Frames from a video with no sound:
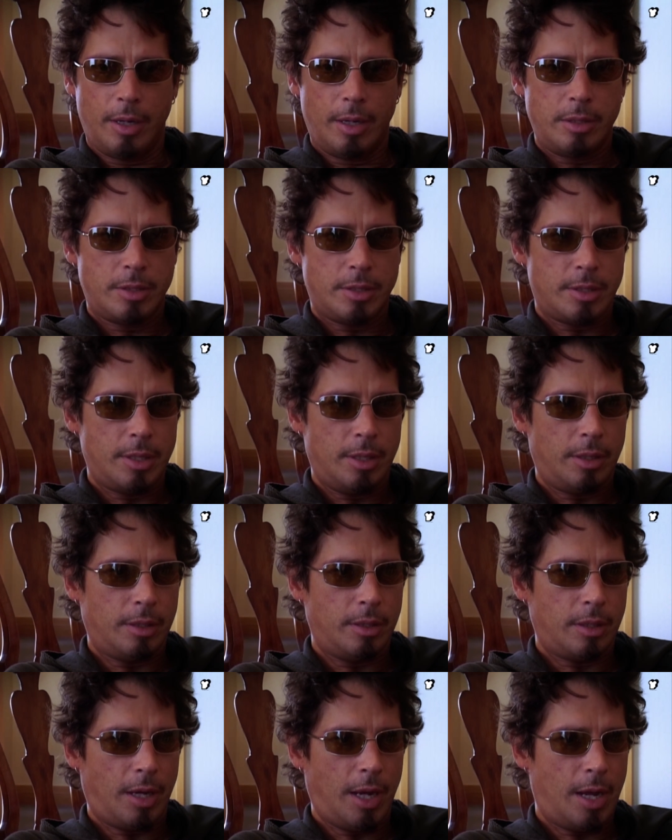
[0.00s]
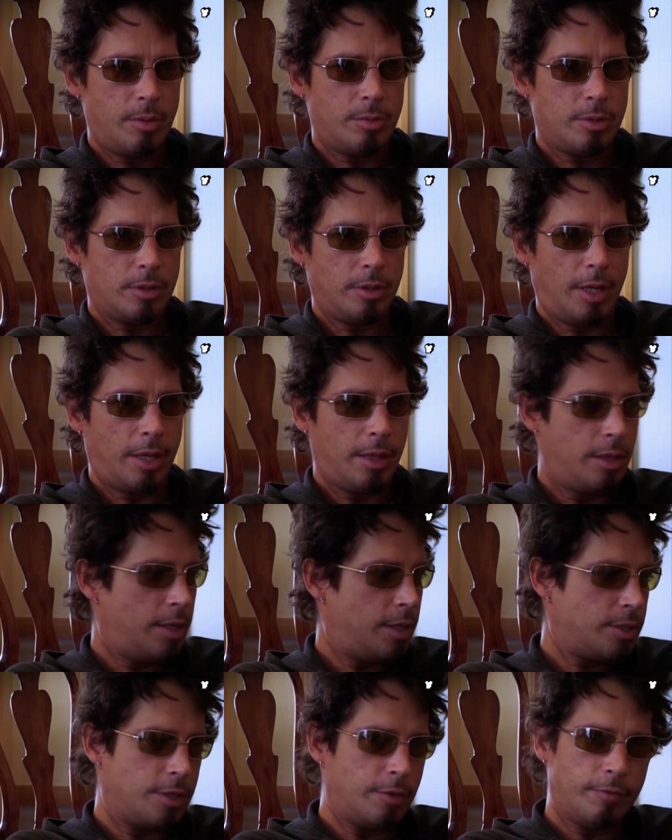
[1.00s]
And I'd sit on the couch like
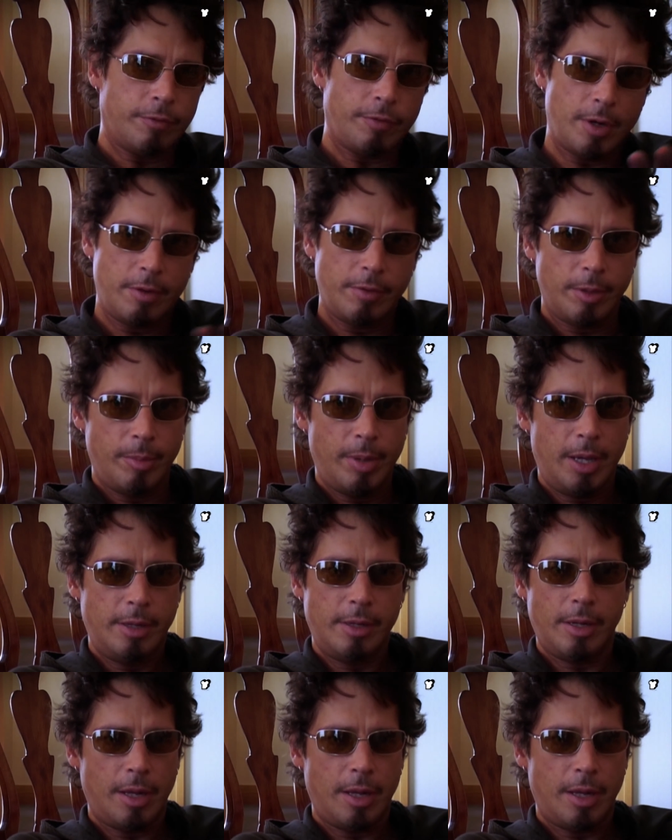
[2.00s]
this in front of the band,